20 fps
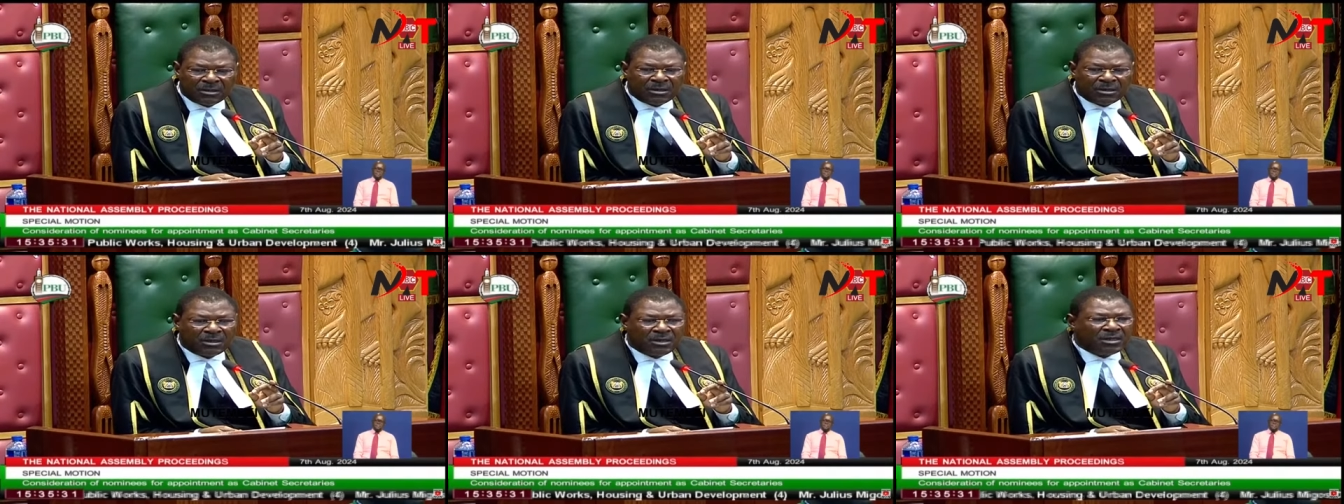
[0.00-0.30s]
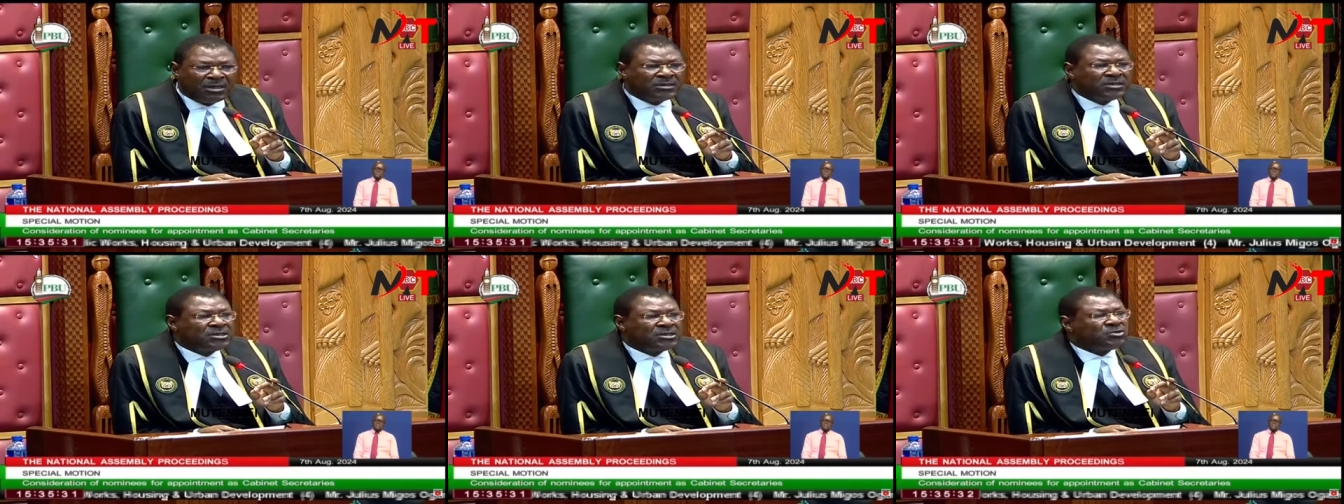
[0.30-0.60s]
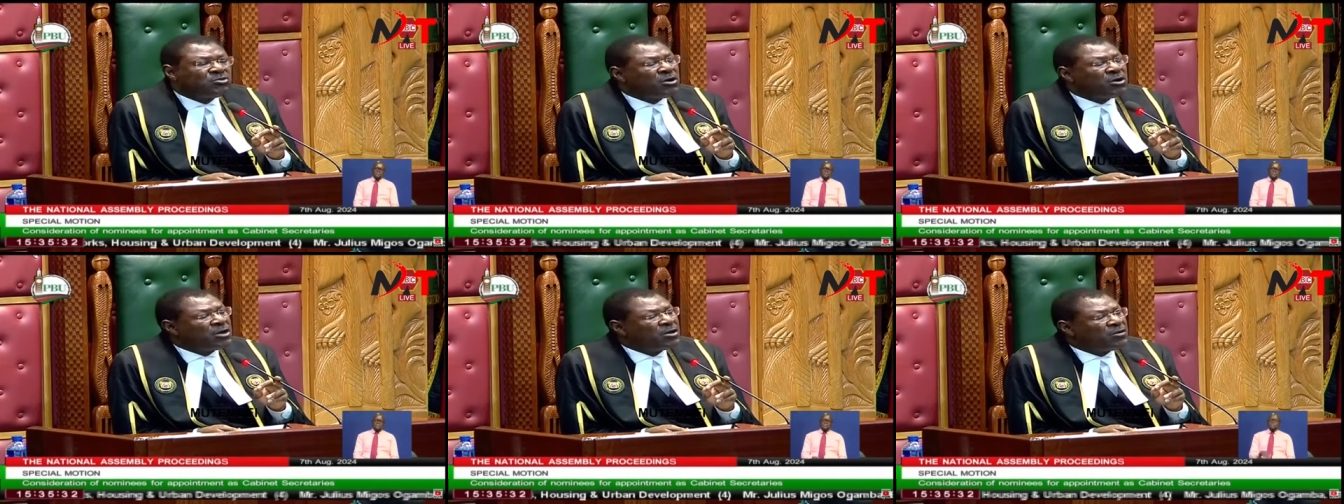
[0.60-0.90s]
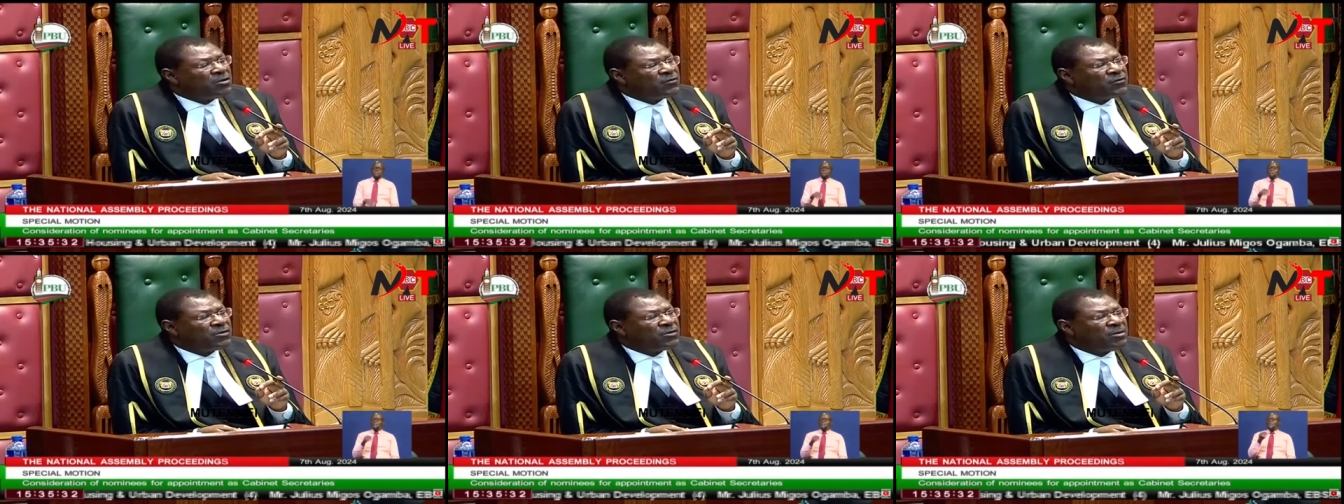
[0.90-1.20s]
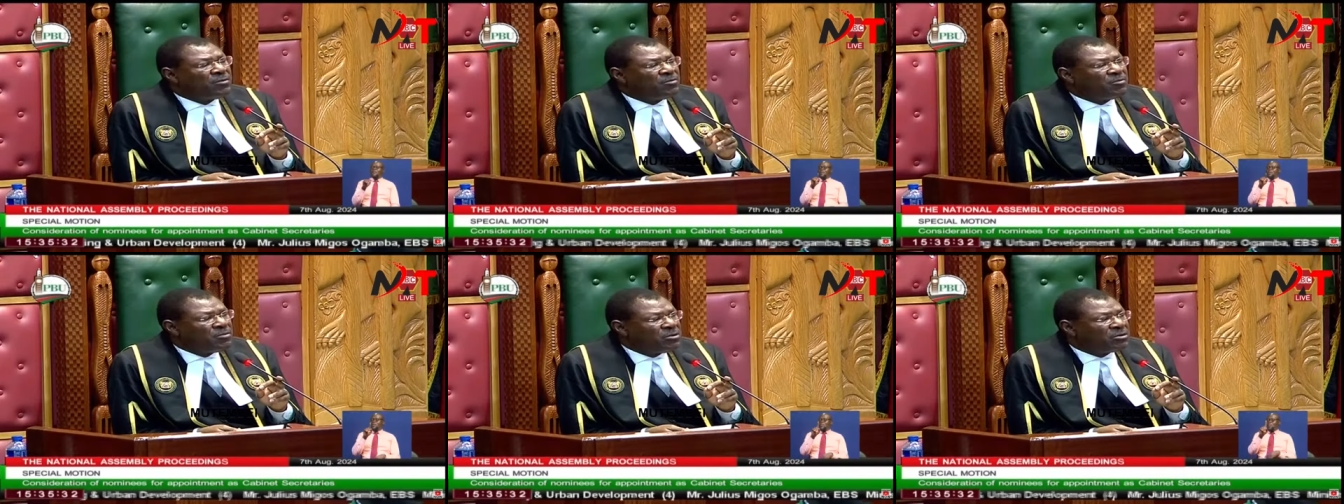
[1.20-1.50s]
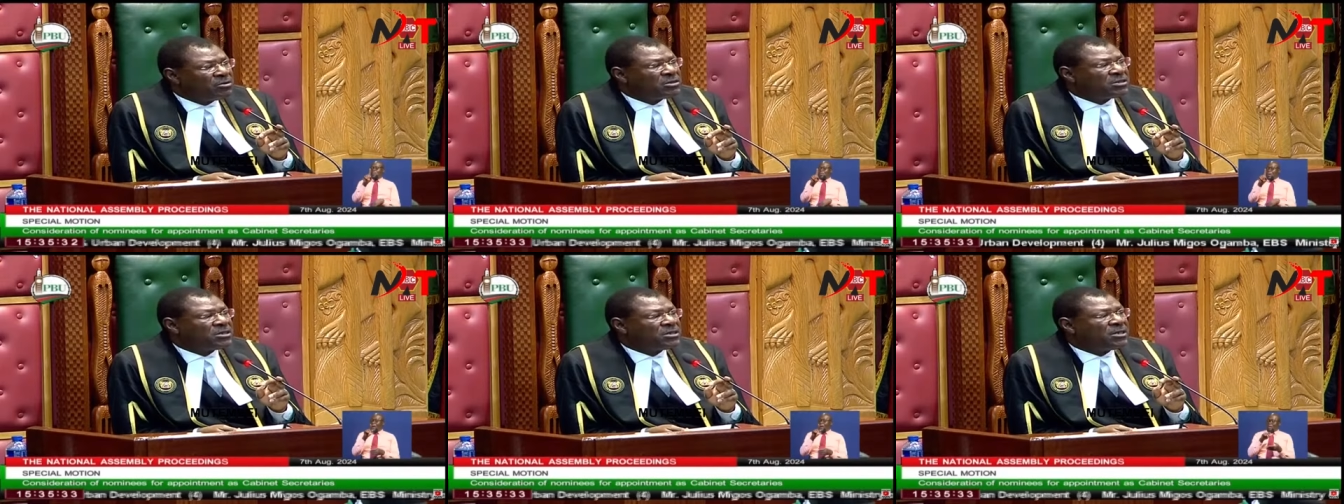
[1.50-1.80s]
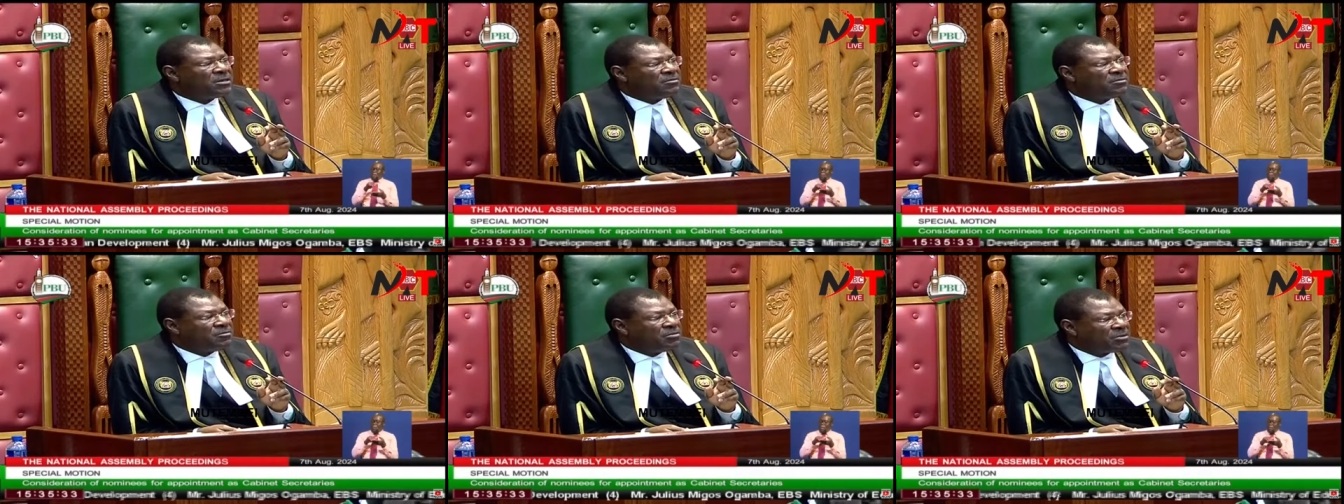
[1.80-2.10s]
This is one of your most
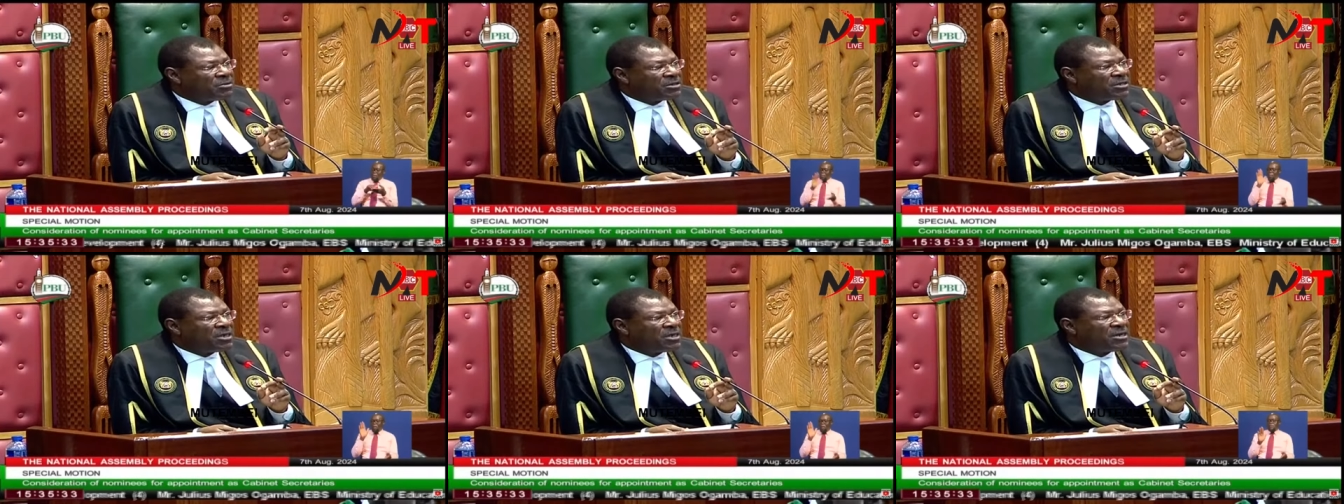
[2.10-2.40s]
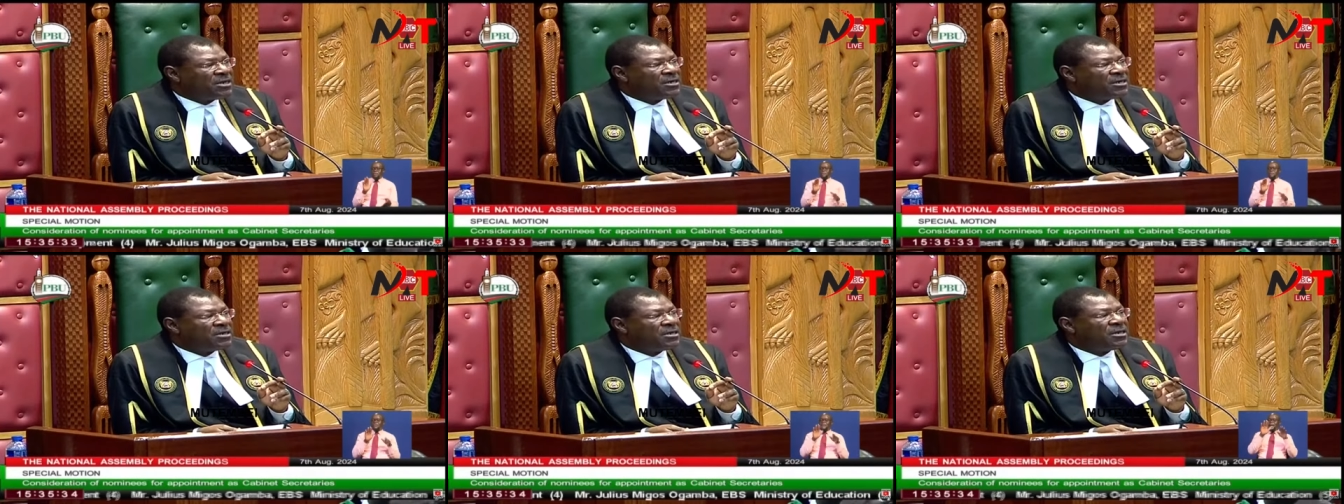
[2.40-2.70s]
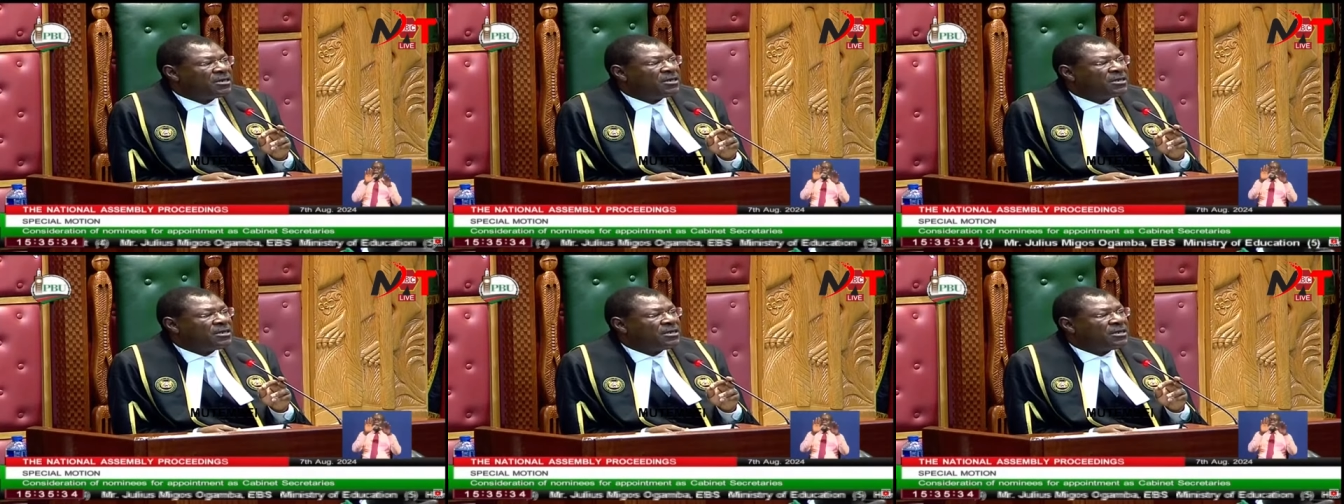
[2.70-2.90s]
important